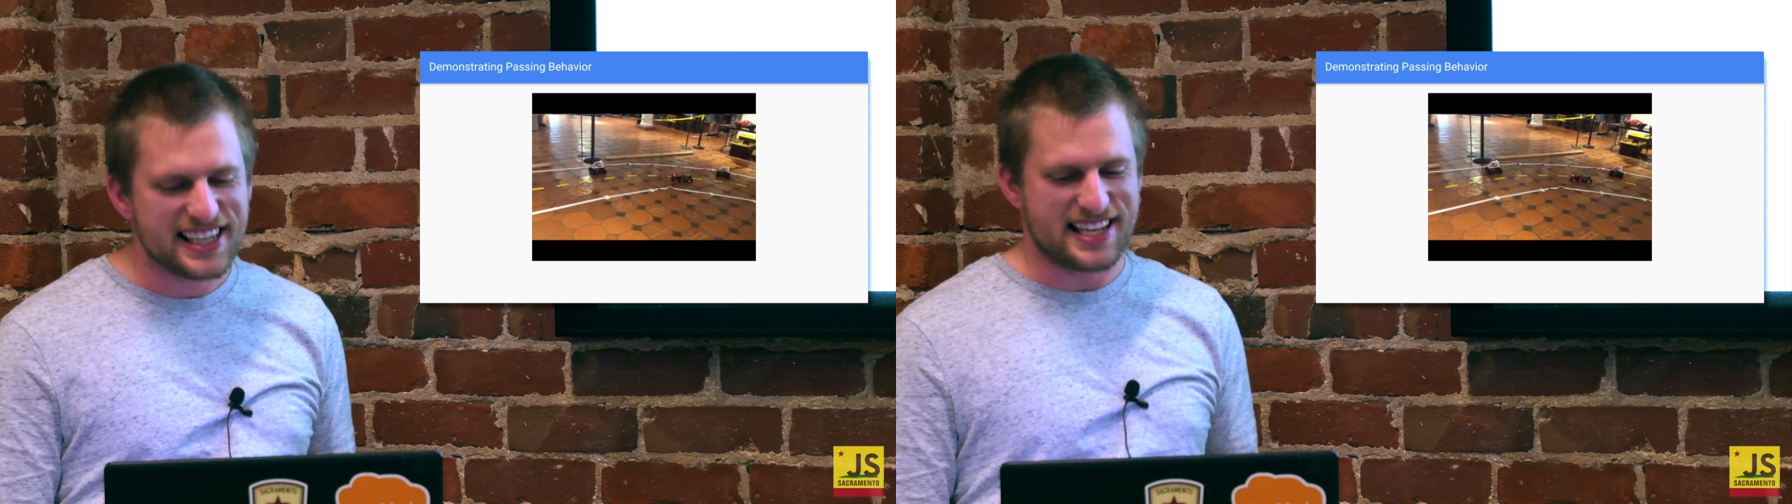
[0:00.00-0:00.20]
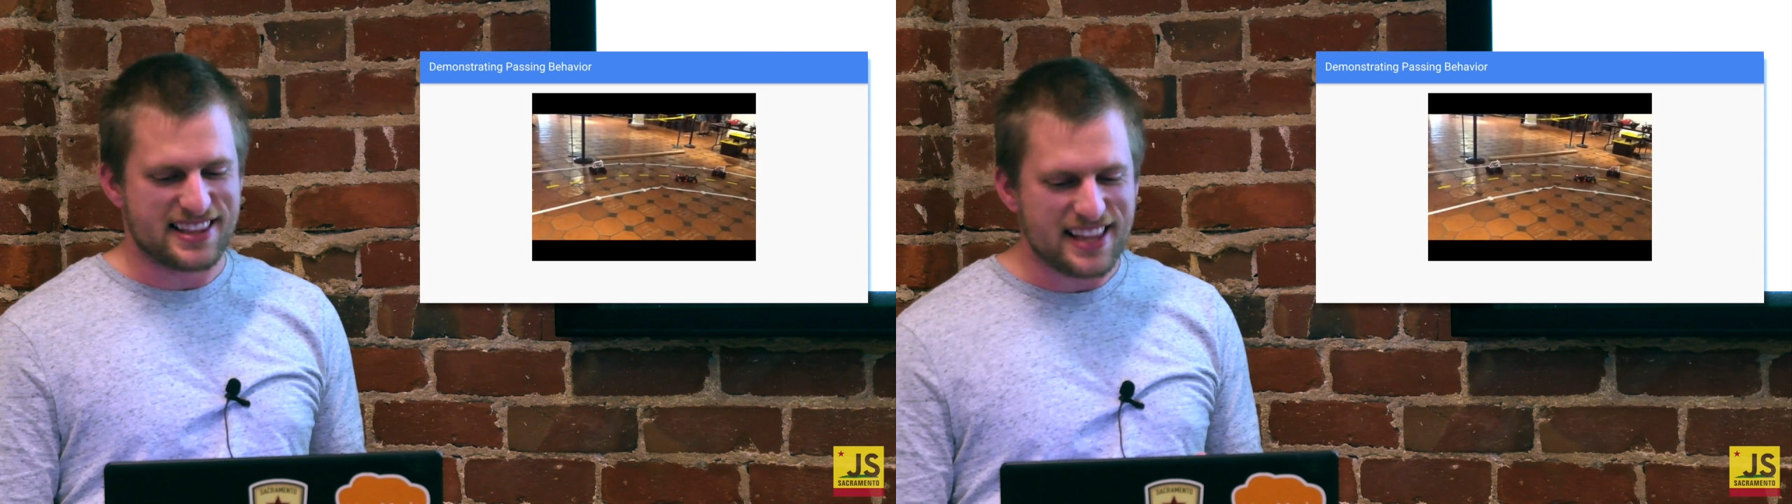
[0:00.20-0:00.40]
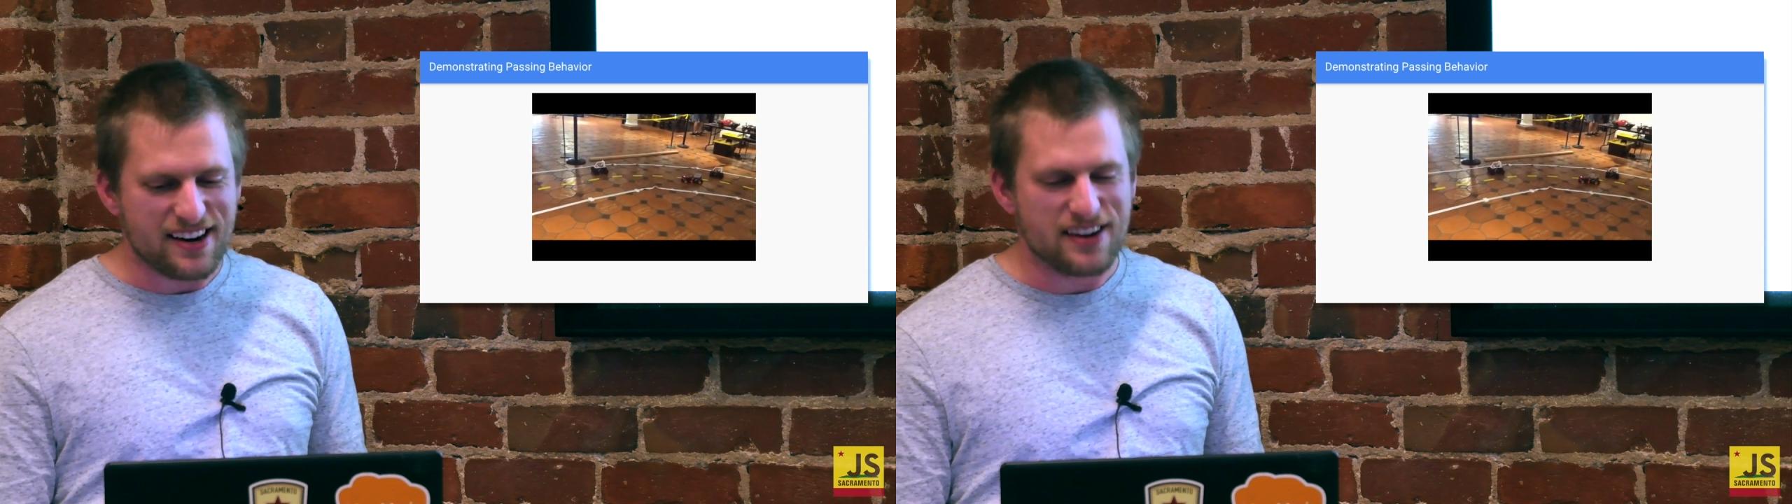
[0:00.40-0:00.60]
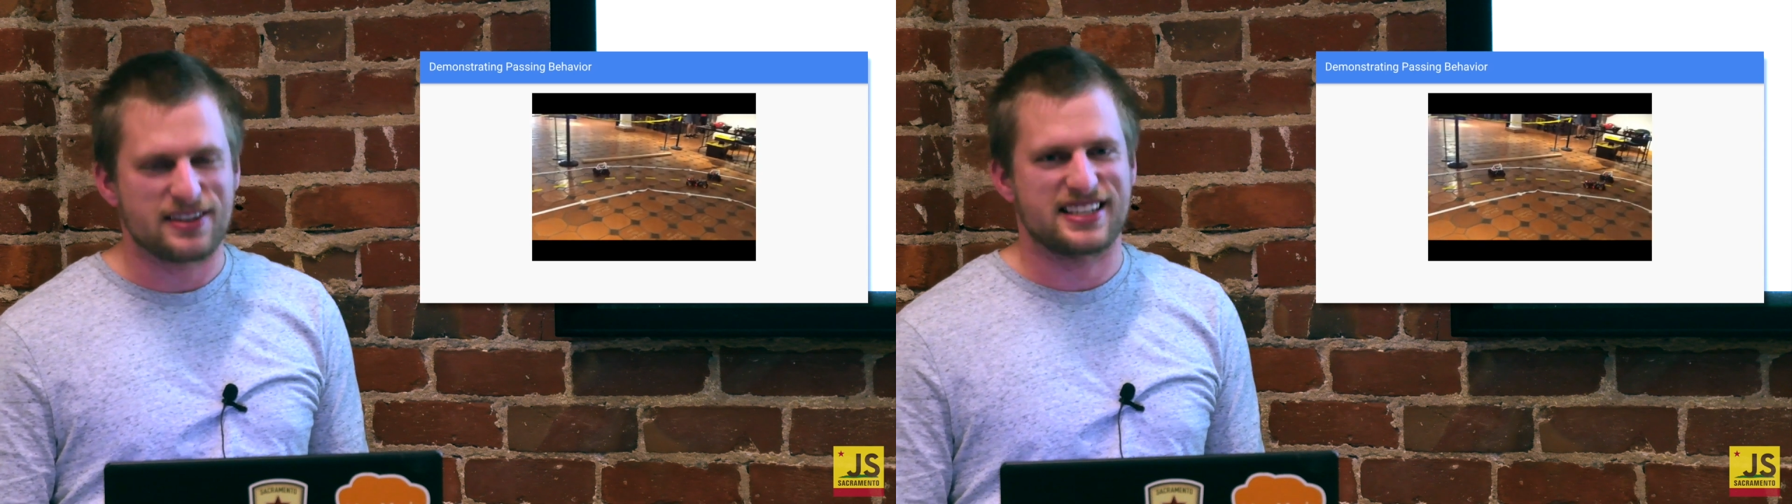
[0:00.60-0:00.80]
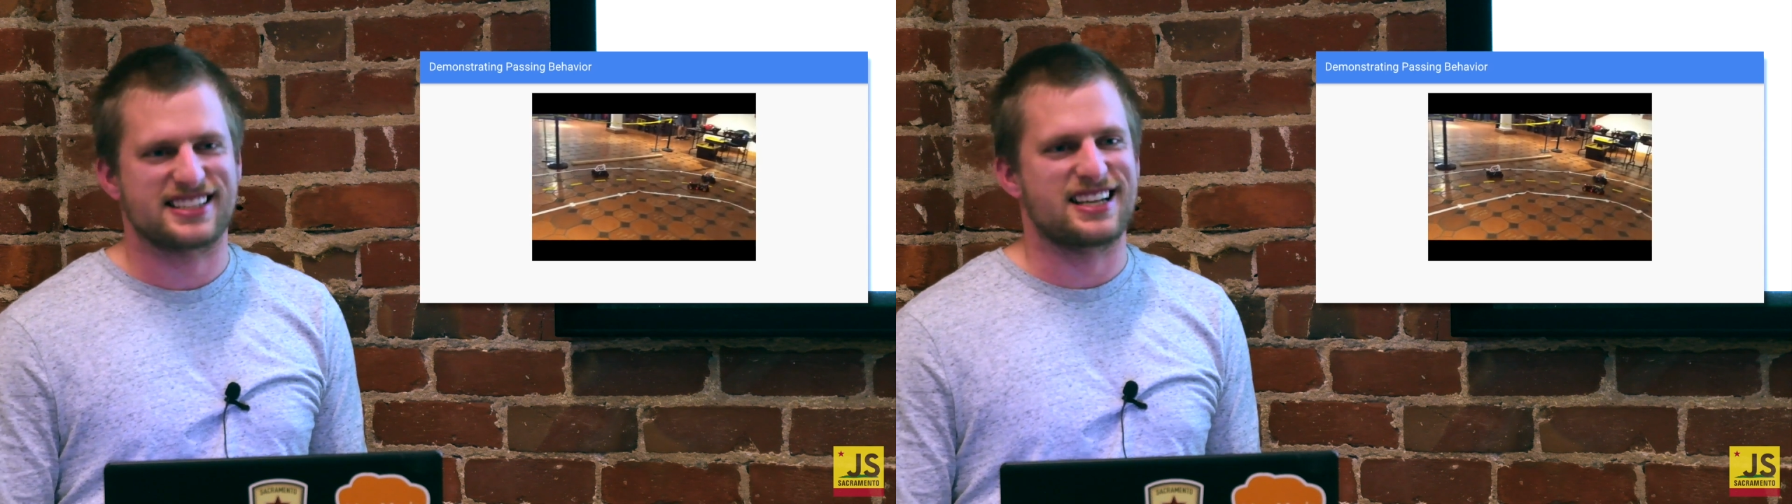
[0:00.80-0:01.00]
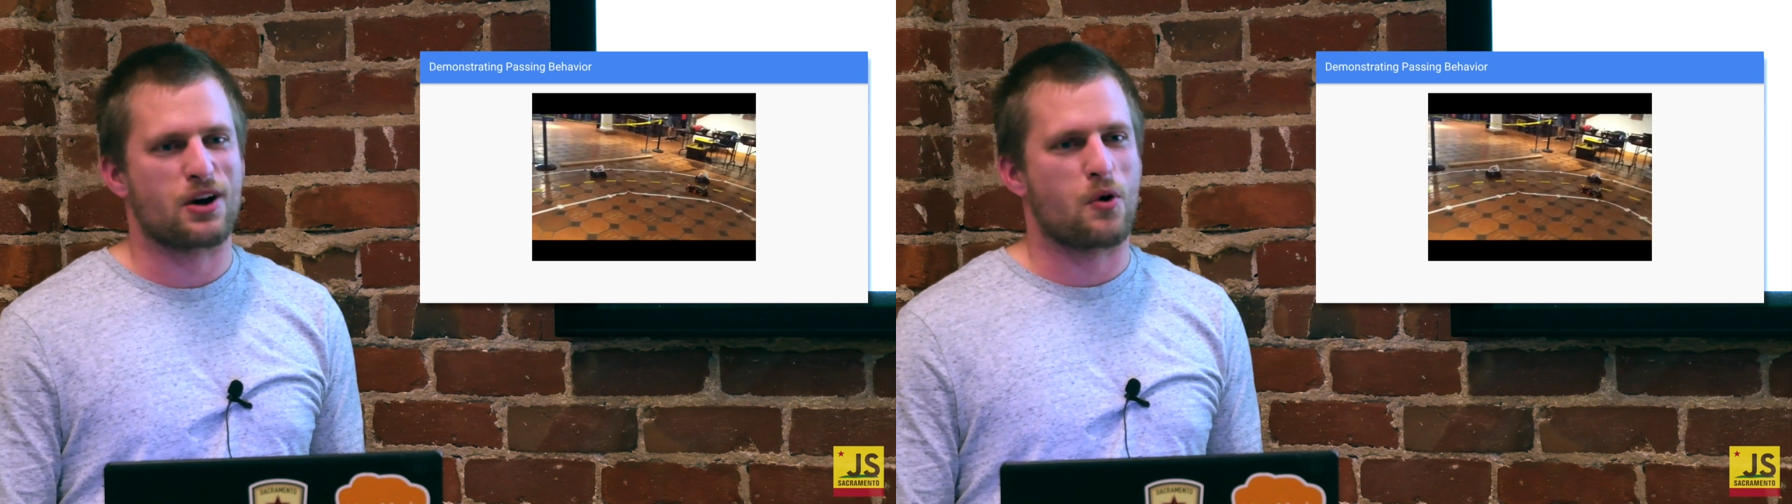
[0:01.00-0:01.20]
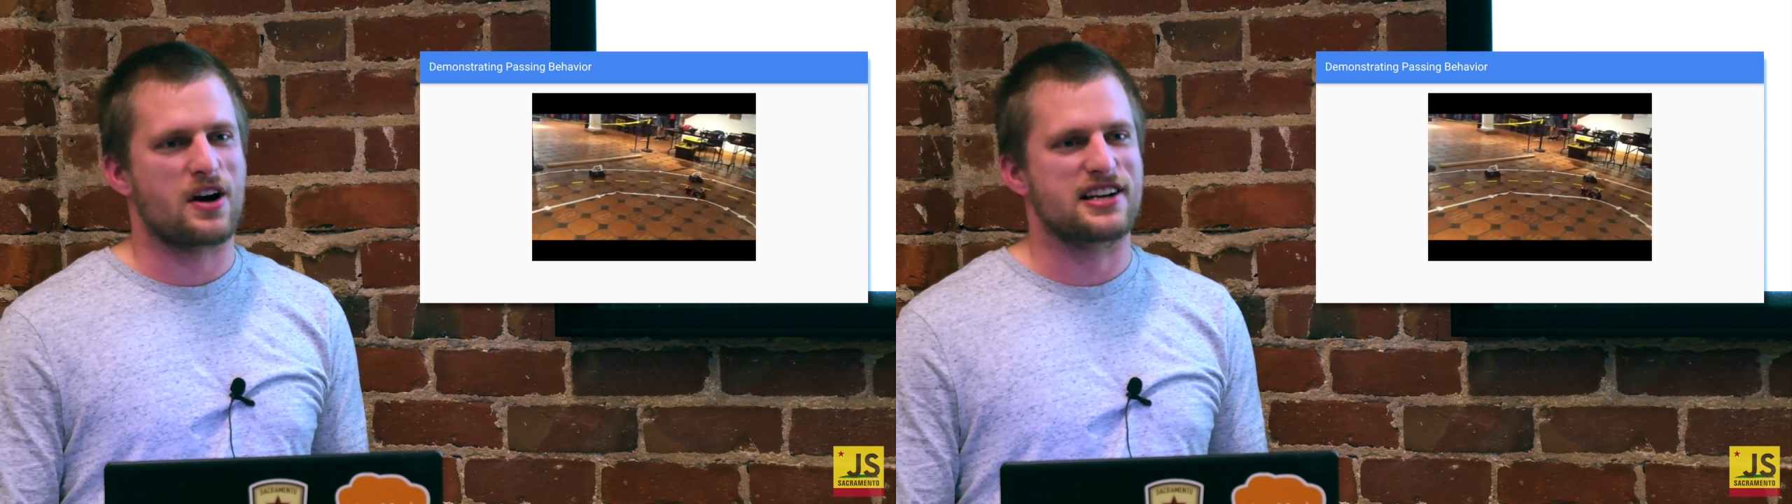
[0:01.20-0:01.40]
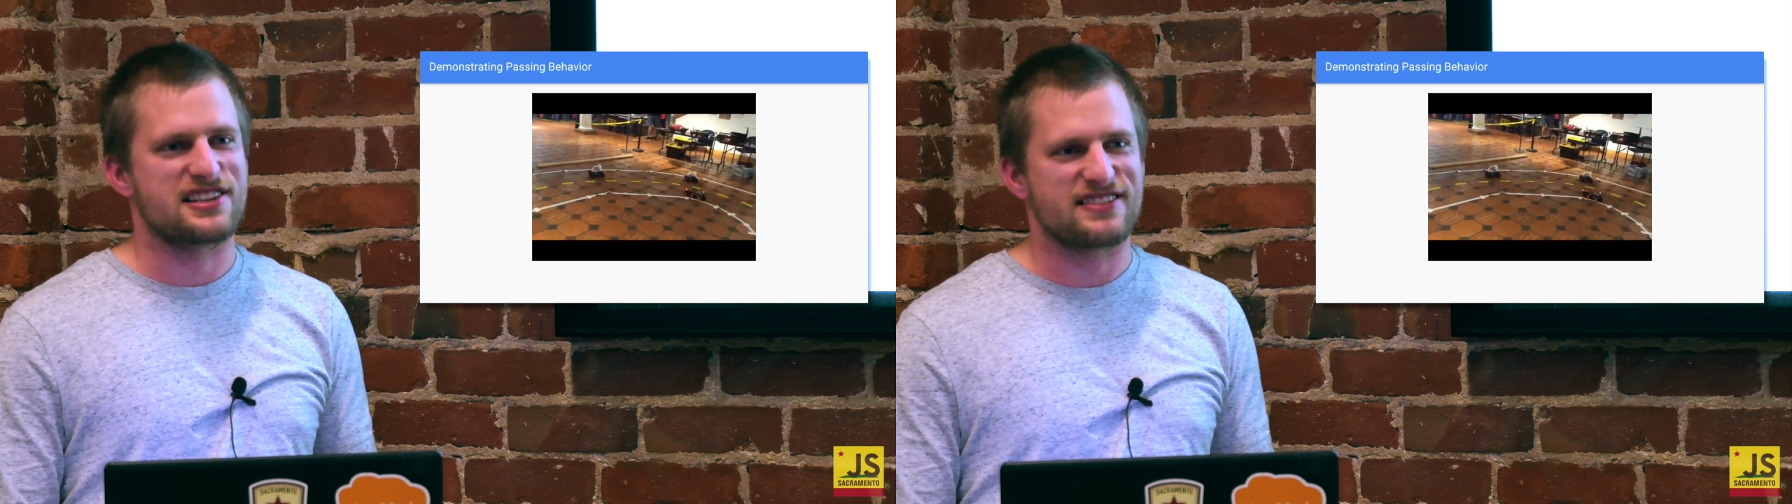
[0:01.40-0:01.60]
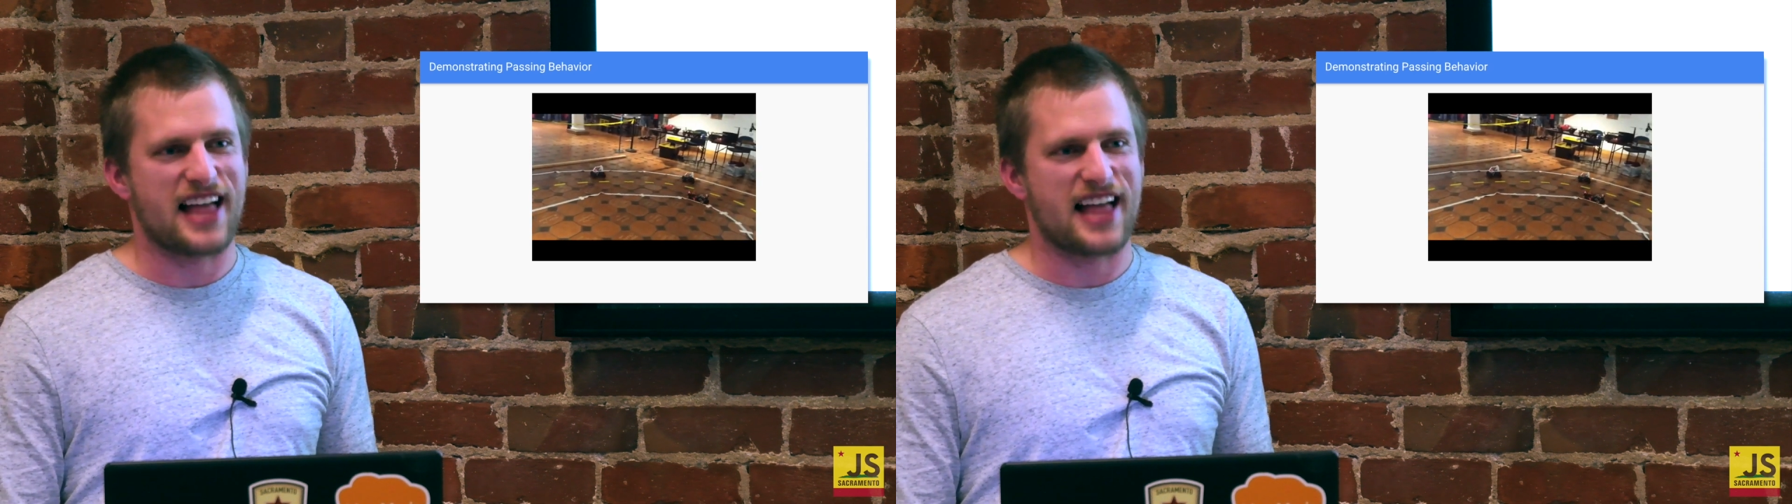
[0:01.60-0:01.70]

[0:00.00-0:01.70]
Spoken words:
get there. It's not quite